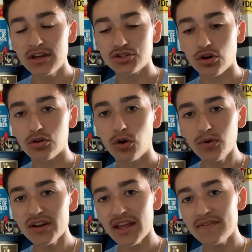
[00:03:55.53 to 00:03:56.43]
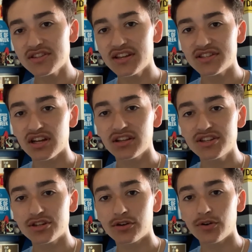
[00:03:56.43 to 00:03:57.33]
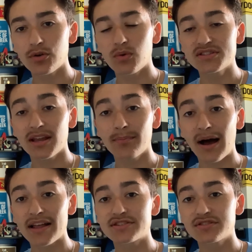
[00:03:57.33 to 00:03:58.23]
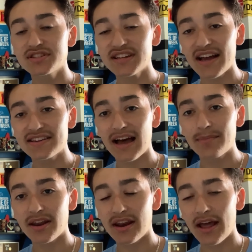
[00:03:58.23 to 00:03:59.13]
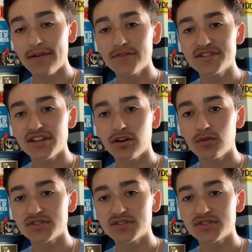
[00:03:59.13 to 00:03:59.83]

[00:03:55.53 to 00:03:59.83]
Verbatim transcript: So Corey Davis in his collegiate career was a monster. This guy dominated every single